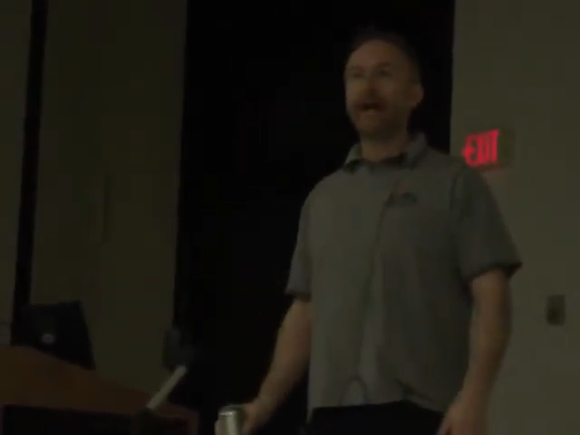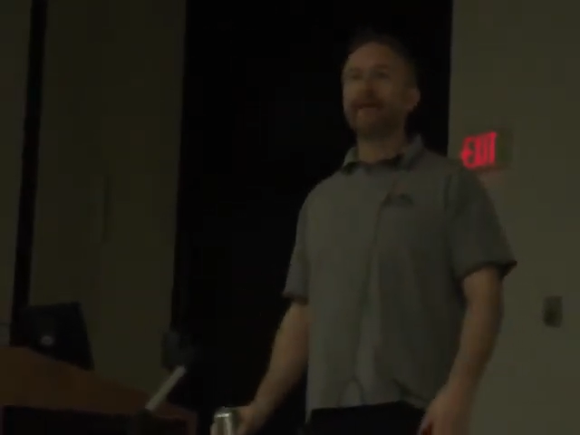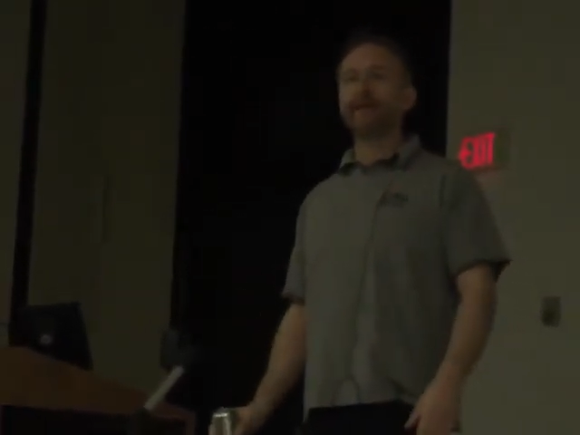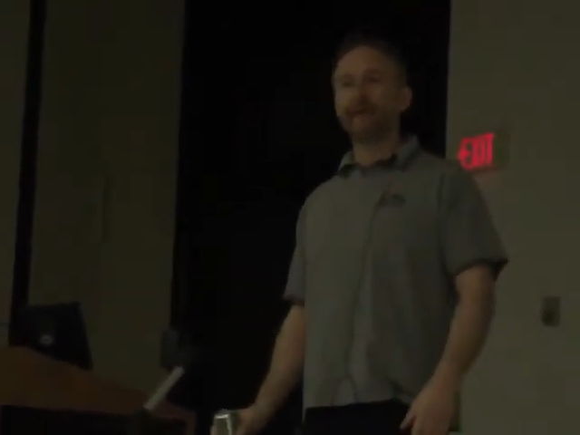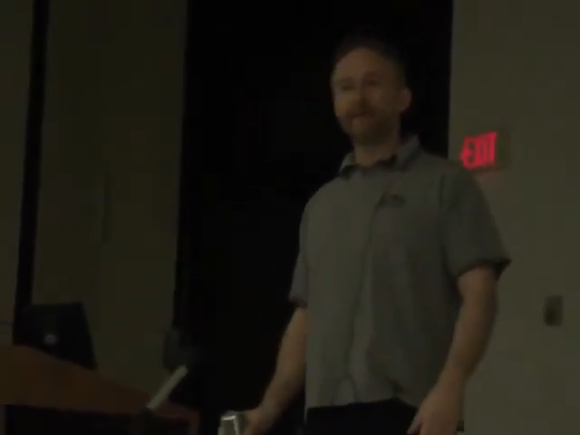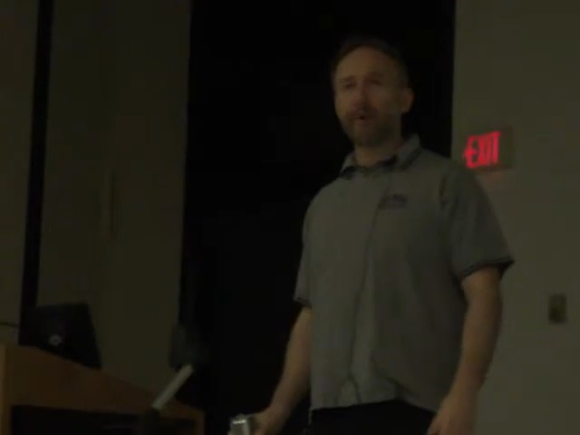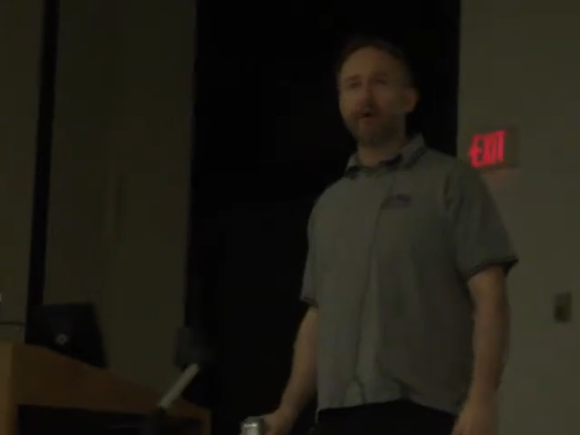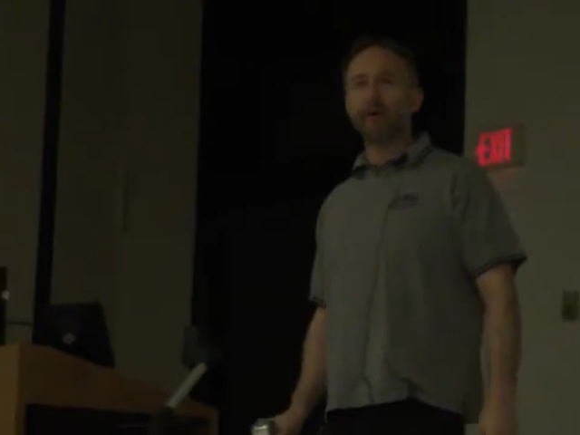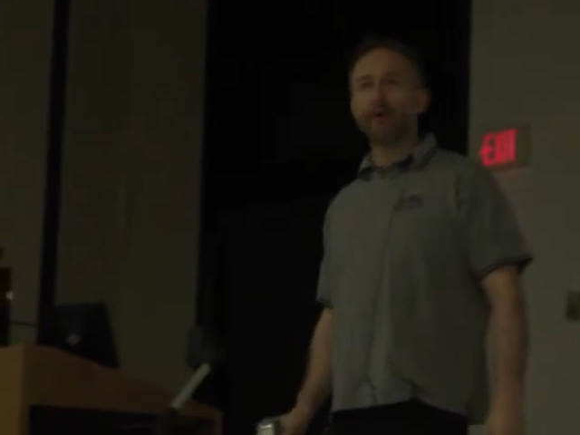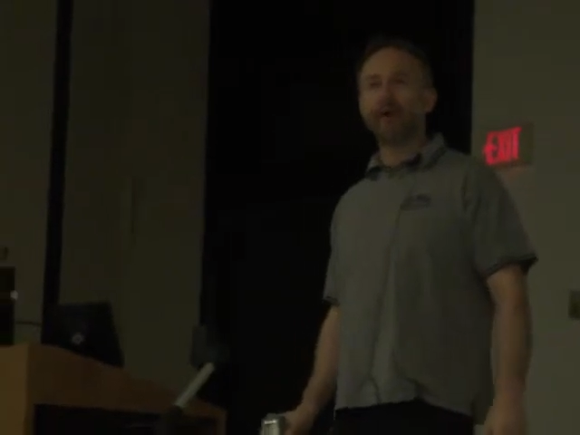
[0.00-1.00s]
have to
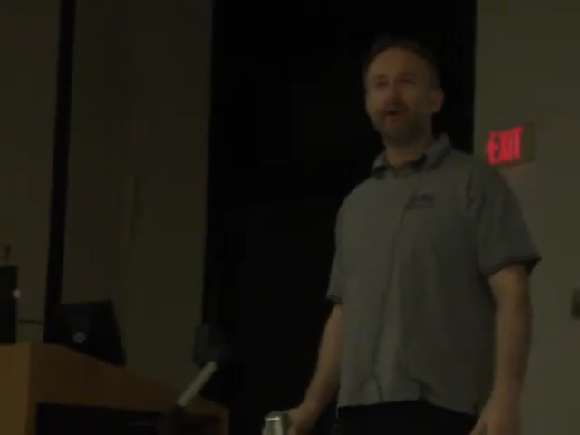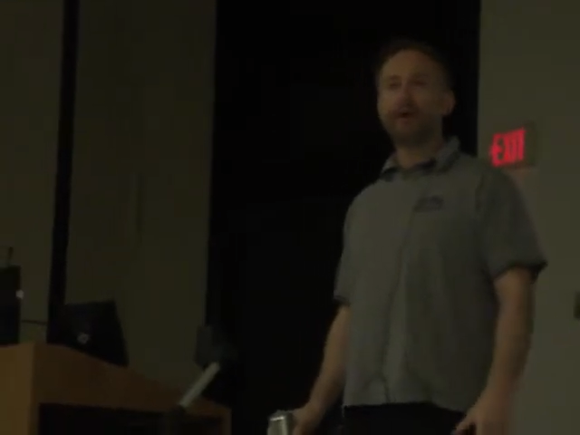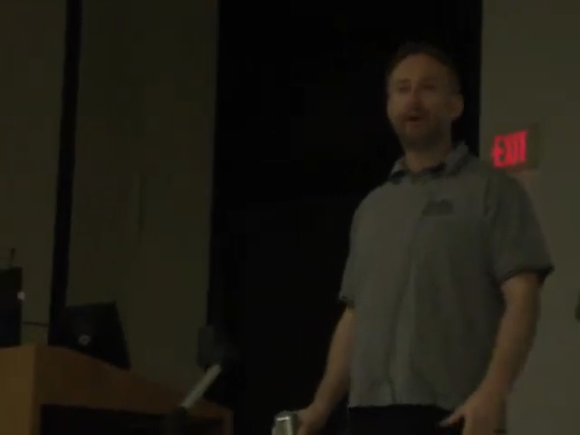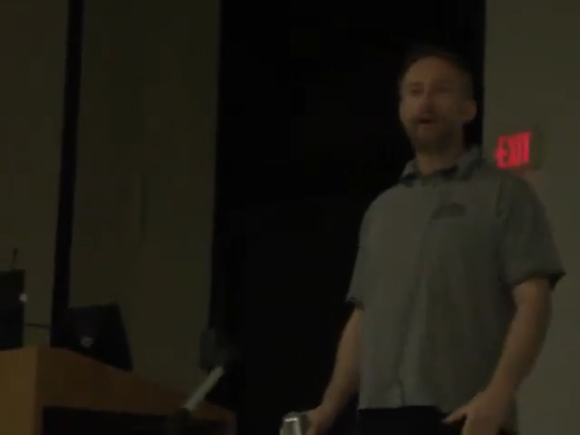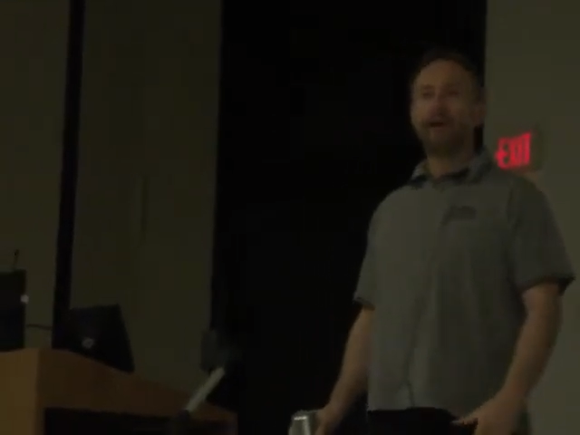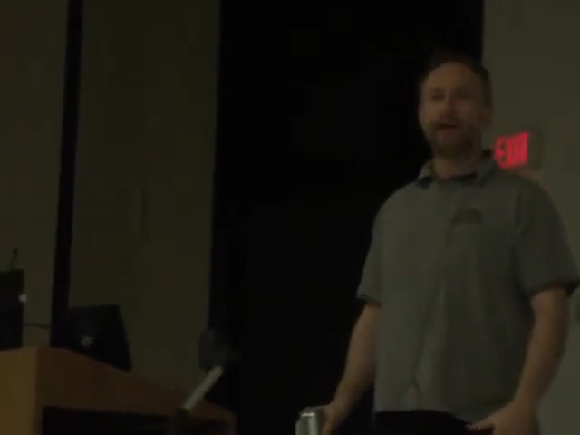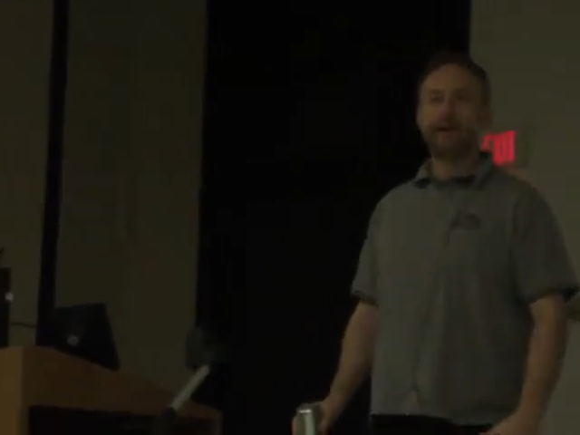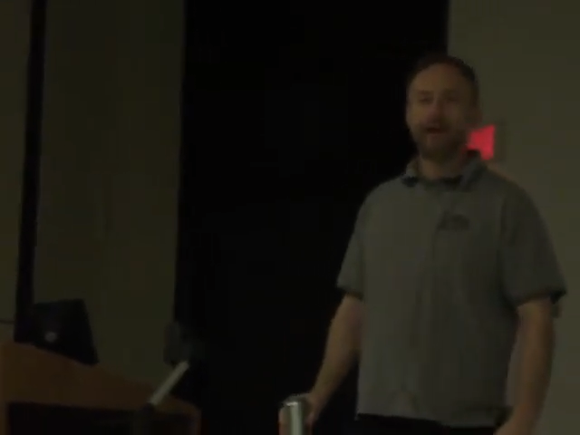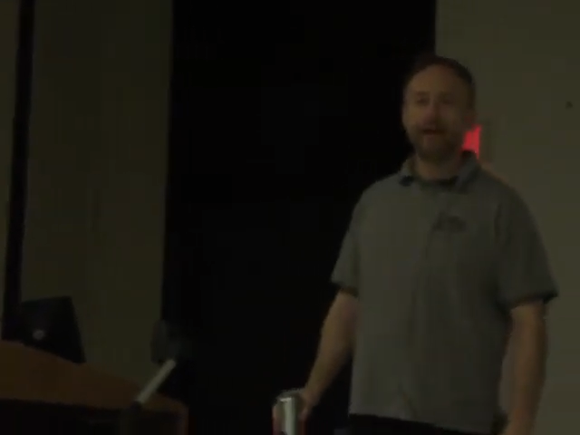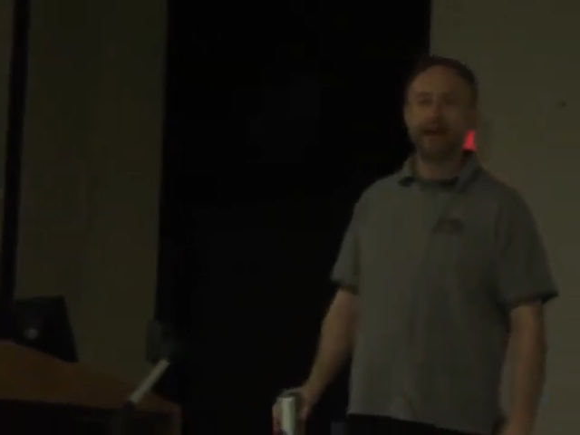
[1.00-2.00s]
smoke,
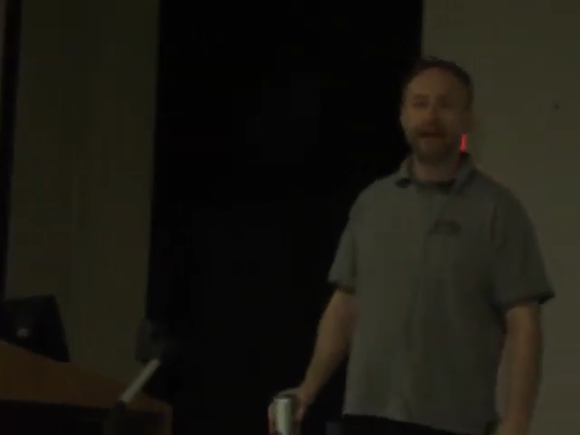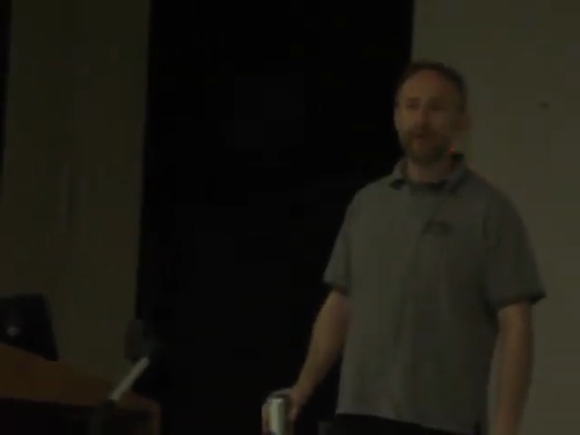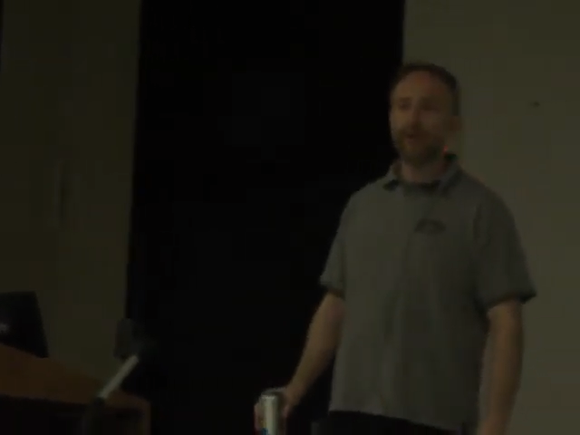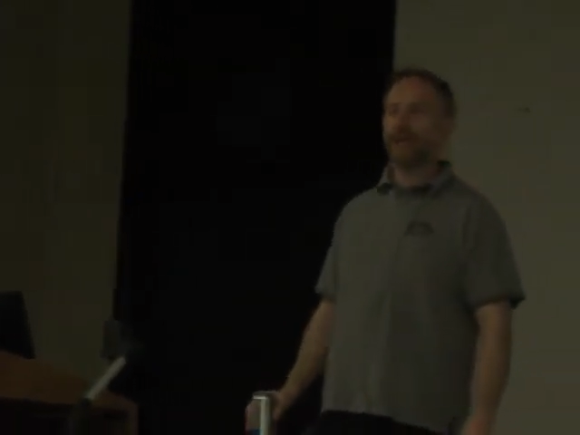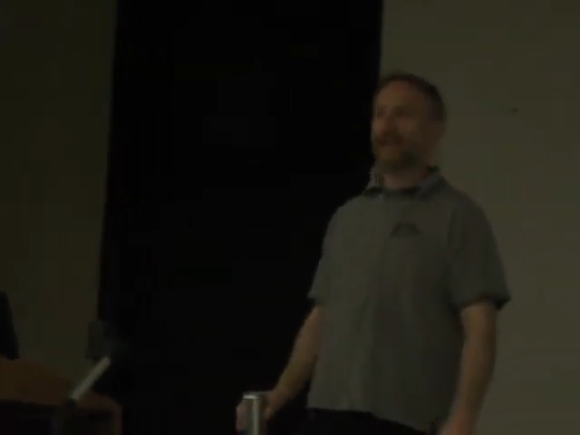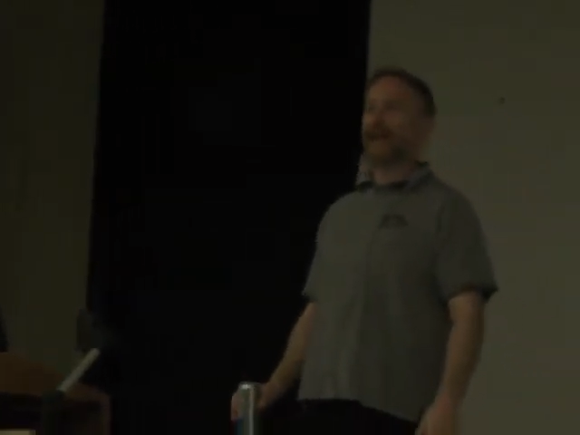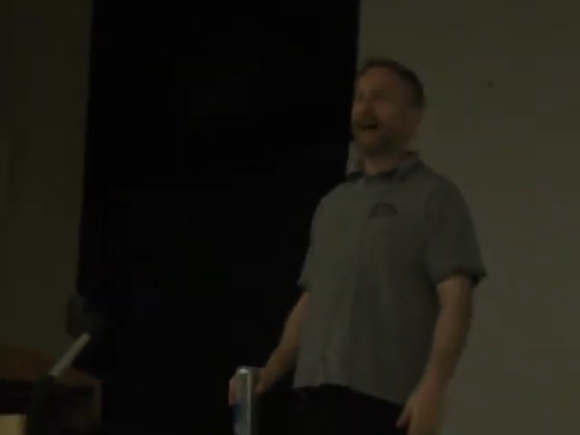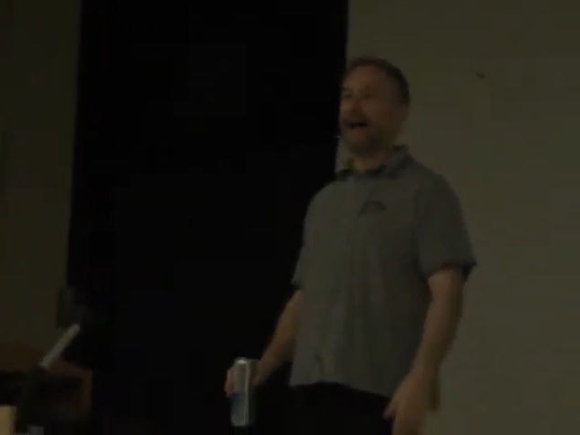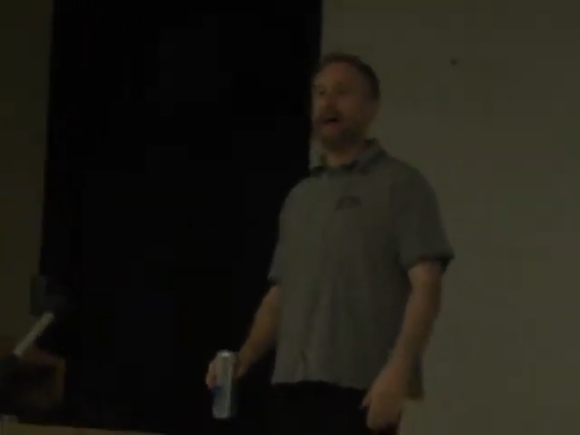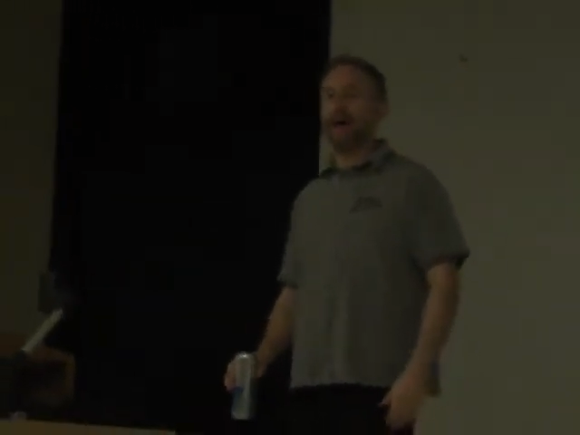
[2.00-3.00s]
right, in order to get high